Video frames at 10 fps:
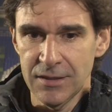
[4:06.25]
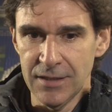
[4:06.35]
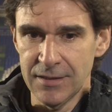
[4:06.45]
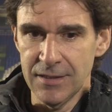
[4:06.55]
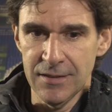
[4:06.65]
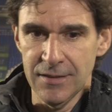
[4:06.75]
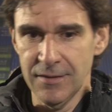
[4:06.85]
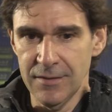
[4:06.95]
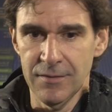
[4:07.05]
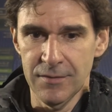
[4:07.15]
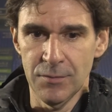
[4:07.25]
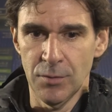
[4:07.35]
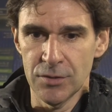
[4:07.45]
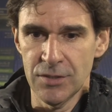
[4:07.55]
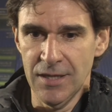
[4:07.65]
that uh, it
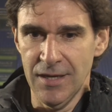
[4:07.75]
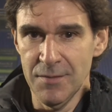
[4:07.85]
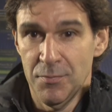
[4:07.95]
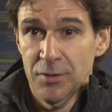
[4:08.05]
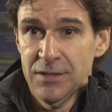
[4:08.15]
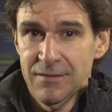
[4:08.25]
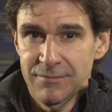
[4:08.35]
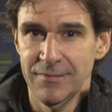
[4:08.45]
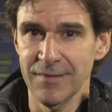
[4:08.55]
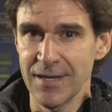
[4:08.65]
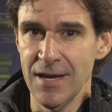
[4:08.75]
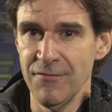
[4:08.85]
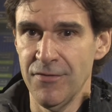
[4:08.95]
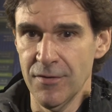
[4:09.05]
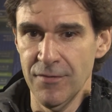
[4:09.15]
was an important game
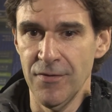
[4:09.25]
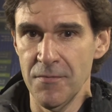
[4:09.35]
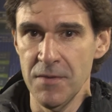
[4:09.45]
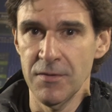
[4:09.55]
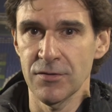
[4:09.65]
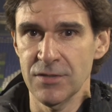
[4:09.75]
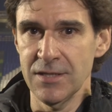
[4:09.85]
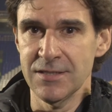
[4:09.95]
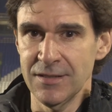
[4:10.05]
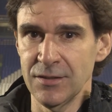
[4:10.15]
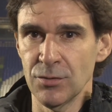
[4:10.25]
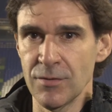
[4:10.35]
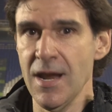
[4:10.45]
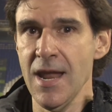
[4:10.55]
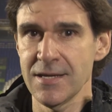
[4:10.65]
for, for me because I started to
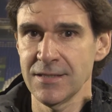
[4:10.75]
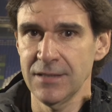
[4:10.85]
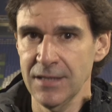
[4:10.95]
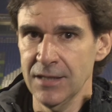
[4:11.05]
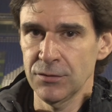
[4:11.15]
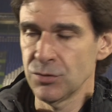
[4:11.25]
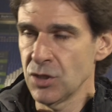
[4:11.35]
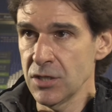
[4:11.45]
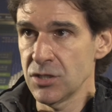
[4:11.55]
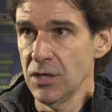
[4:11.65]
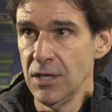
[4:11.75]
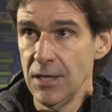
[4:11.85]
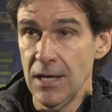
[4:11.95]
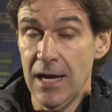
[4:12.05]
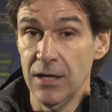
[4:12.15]
realize that I had to change
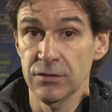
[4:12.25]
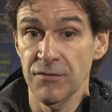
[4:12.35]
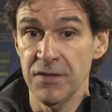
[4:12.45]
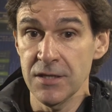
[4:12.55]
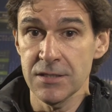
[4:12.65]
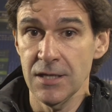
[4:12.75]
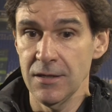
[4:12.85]
a lot of things.